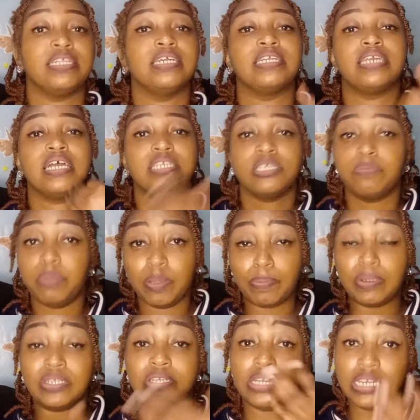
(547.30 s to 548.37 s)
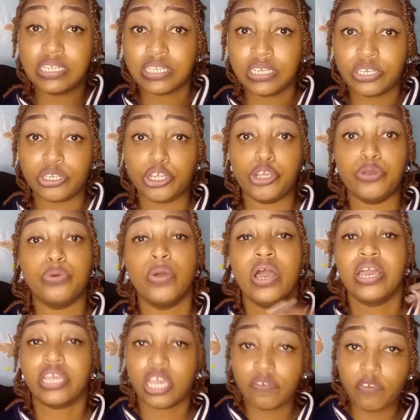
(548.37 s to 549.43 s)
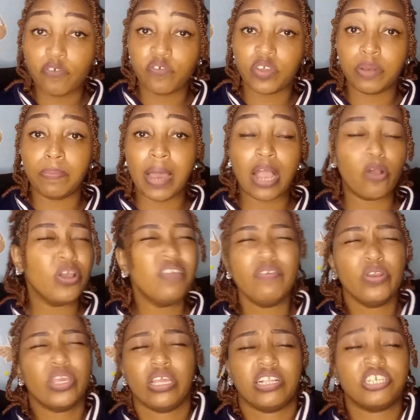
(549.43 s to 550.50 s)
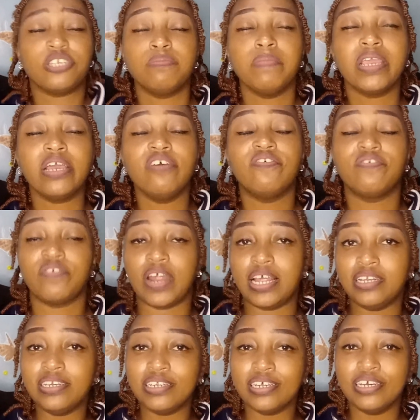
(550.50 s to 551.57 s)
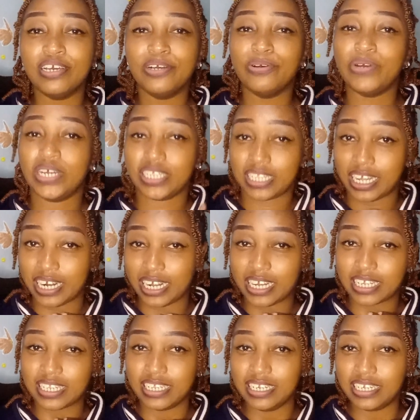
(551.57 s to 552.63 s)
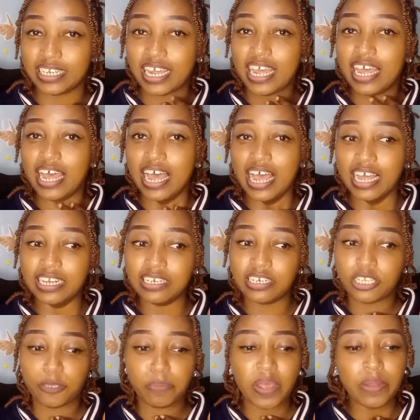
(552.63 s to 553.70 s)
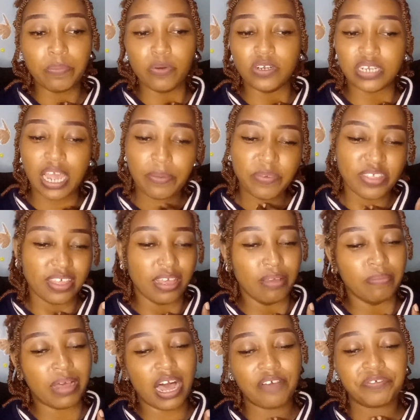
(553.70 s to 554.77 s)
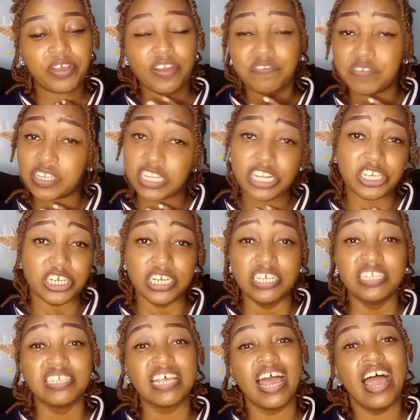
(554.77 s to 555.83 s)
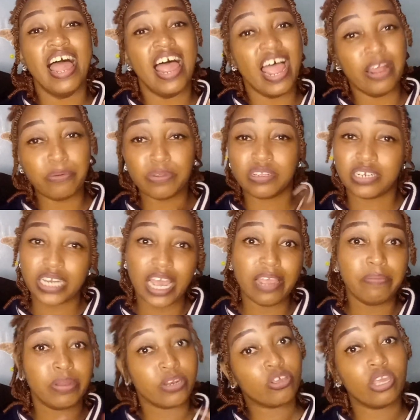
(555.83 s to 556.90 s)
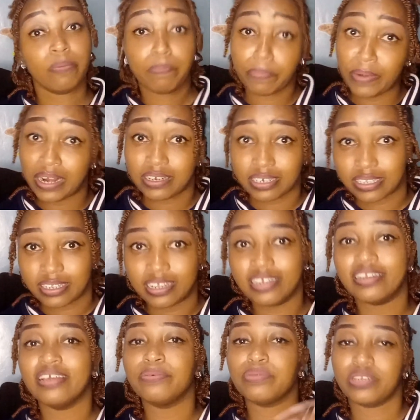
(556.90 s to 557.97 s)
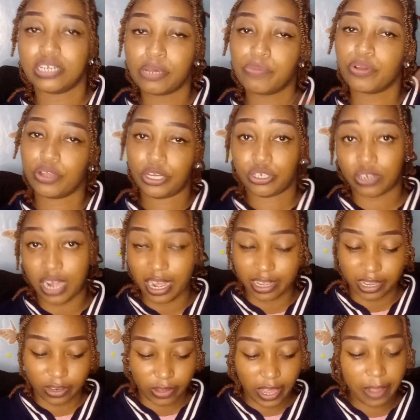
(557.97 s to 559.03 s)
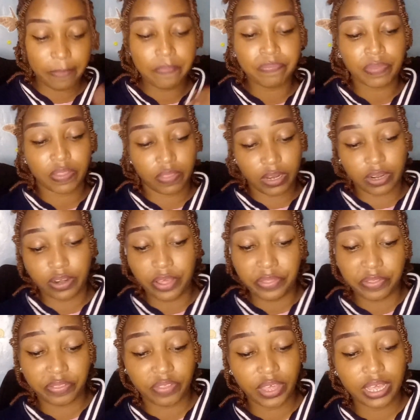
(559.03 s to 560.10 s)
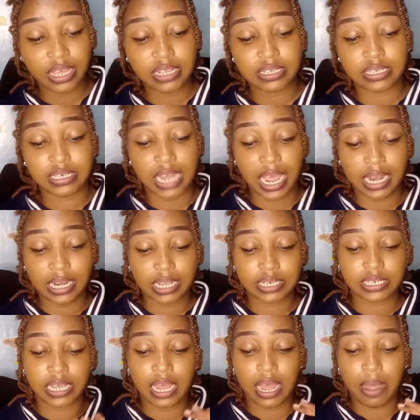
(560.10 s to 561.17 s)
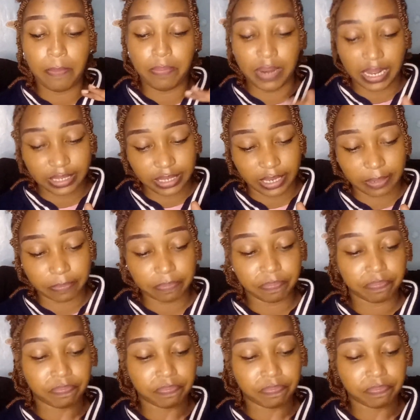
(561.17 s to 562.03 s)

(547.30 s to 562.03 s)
and then getting people to listen to you, give you feedback, or even just make a friend who has that accent and spend more time with them, have conversations, and with time, and keep practicing it, and with time you're going to hack it, okay? Then another thing is dialect blending.